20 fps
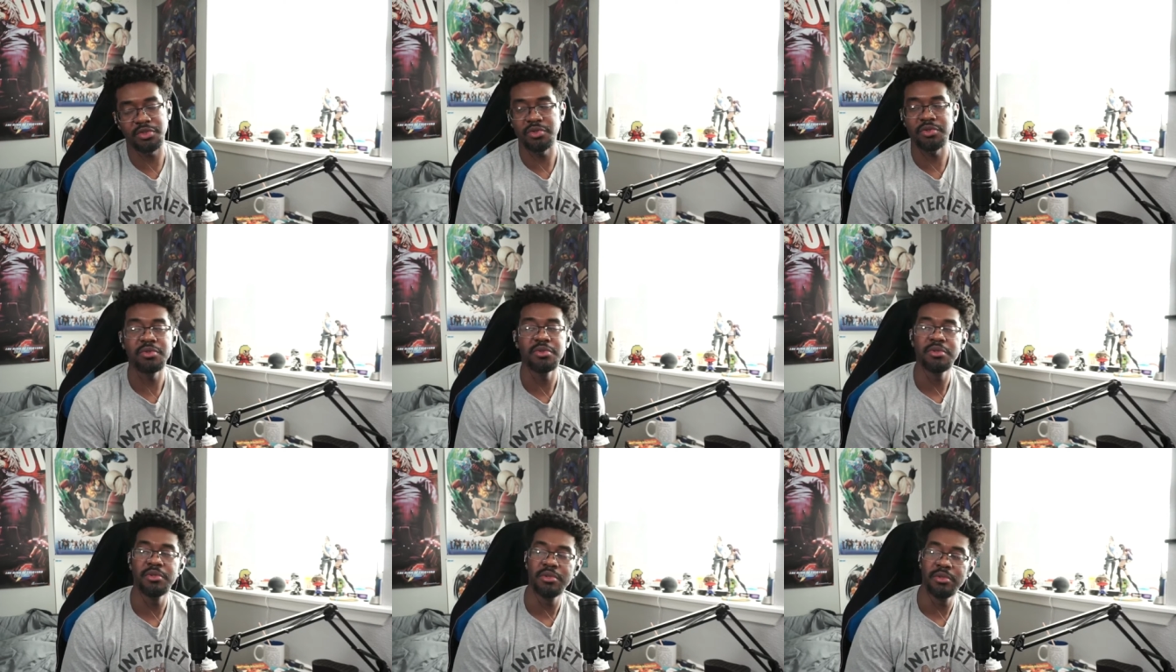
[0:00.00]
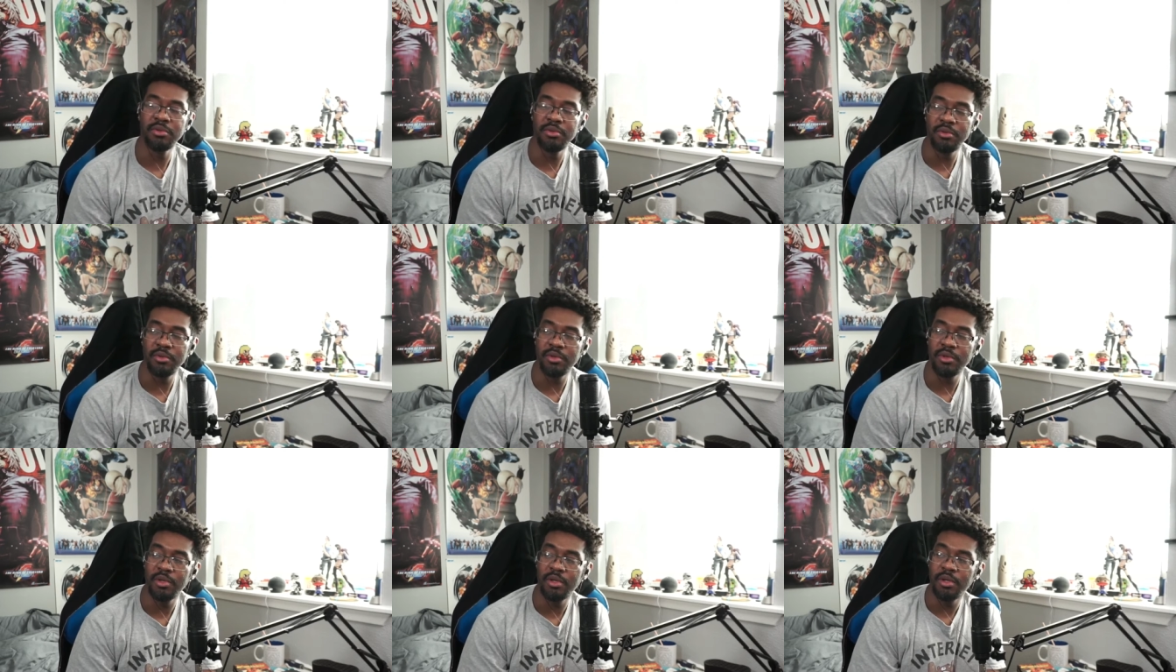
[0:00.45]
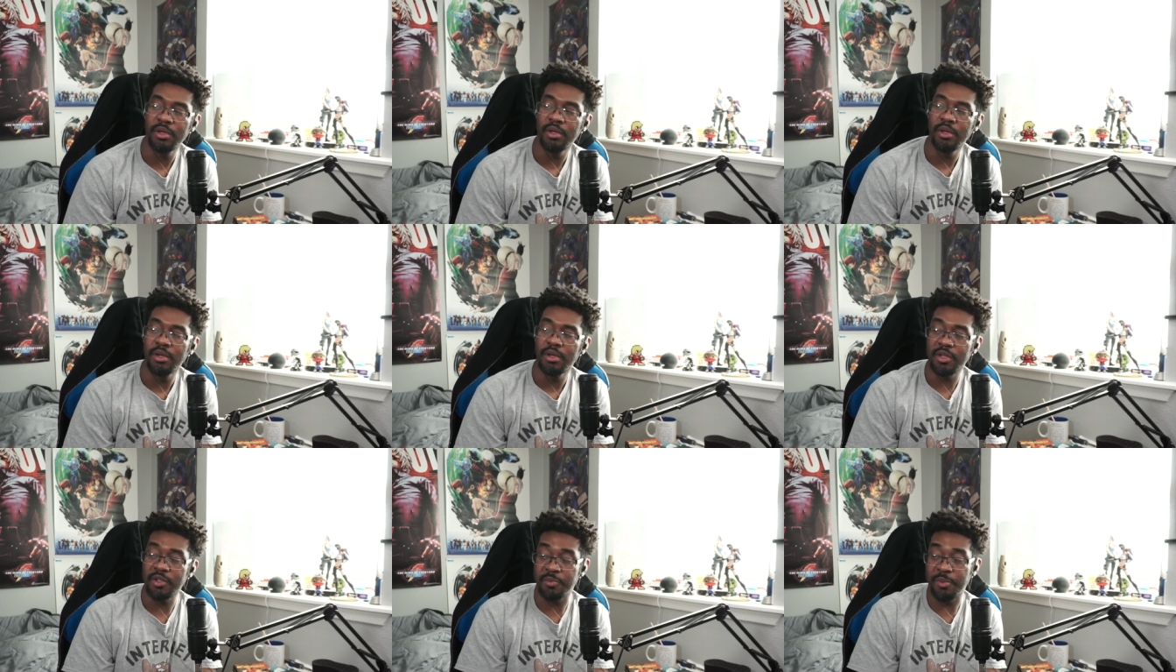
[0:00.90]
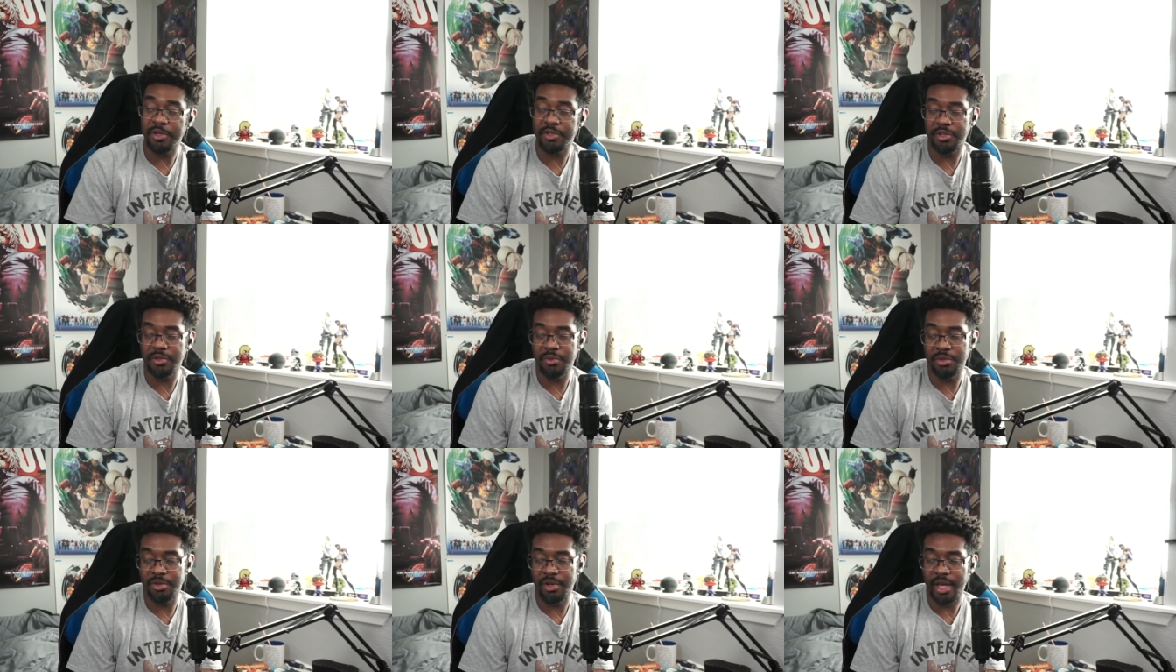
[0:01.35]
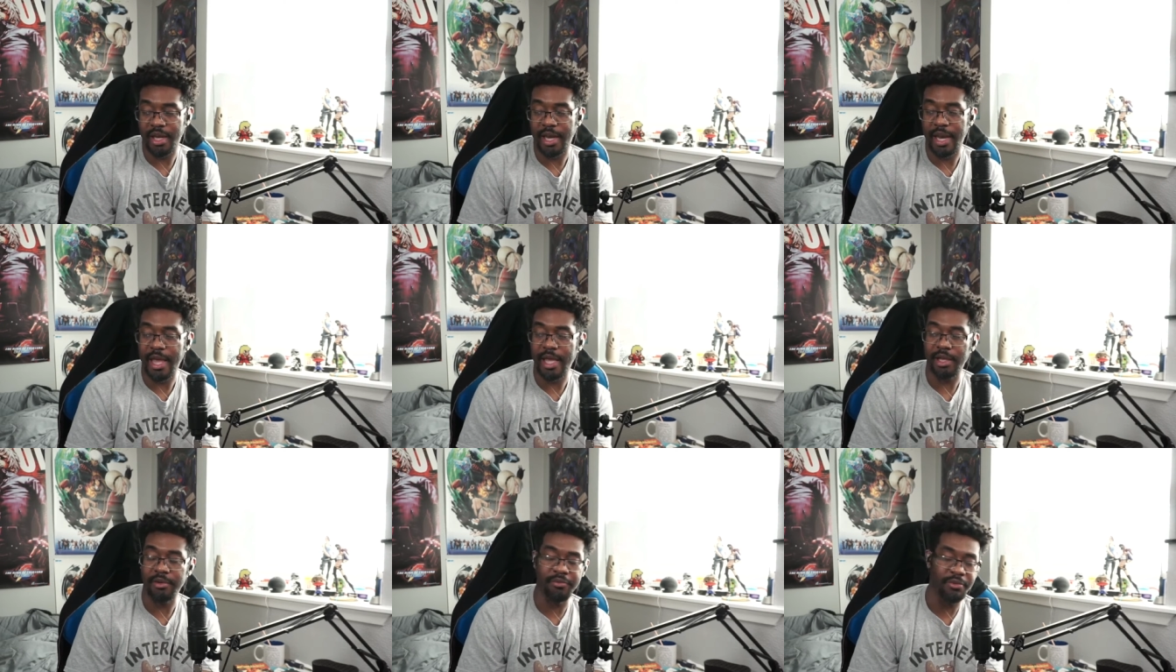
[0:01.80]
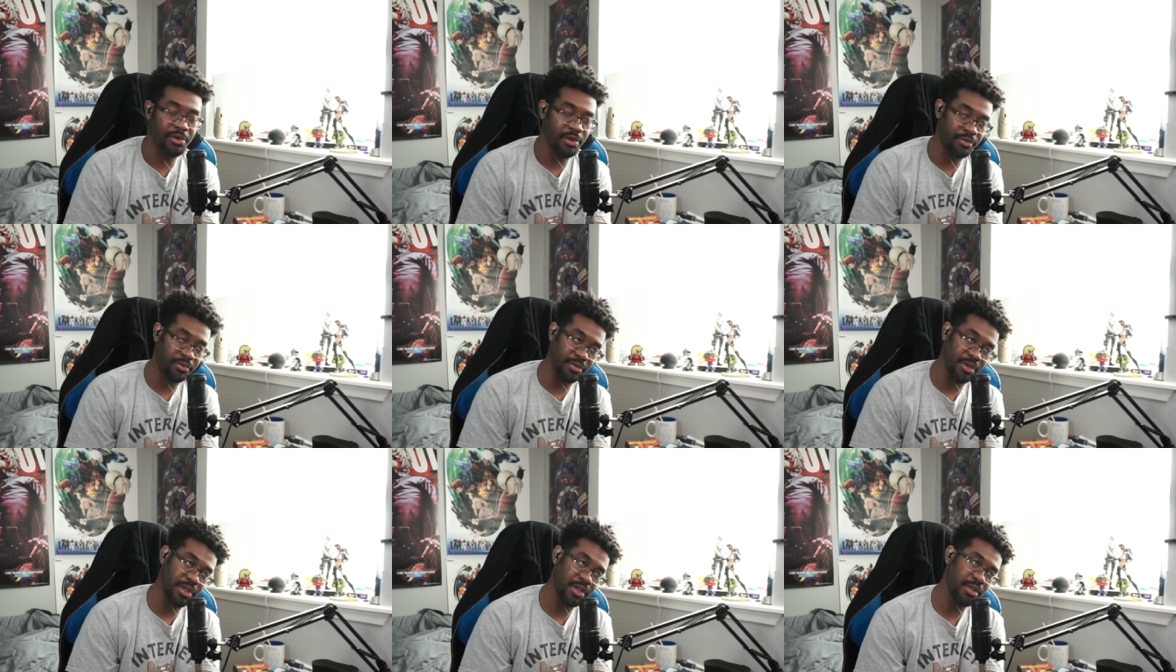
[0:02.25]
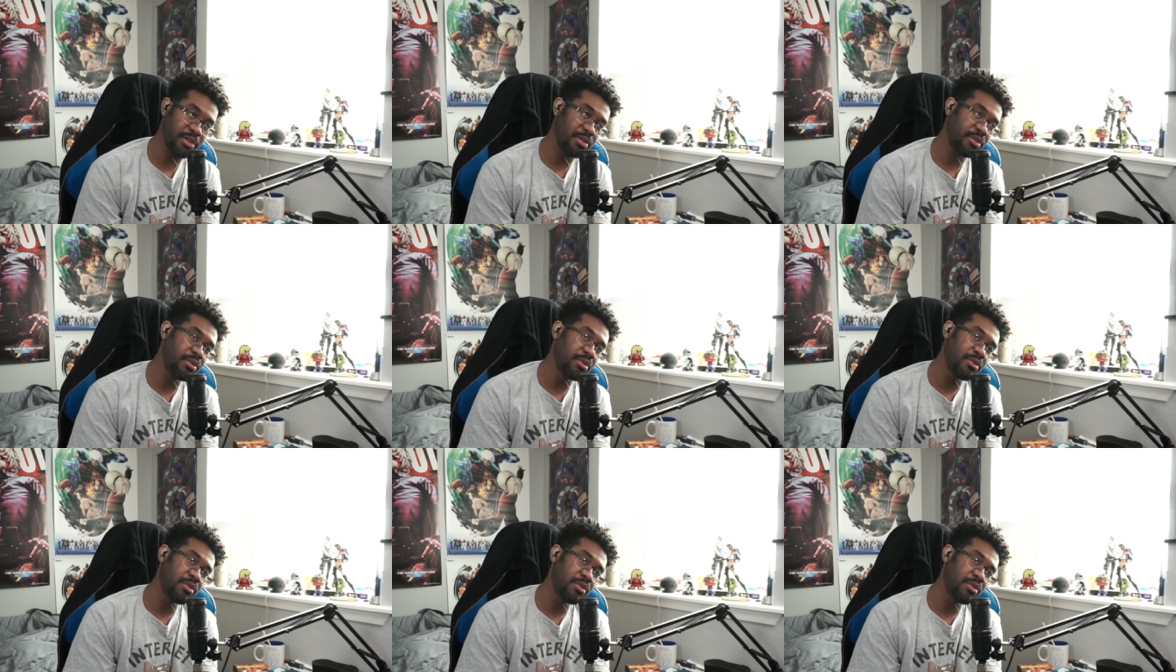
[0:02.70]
to. Especially when you had lag involved, right?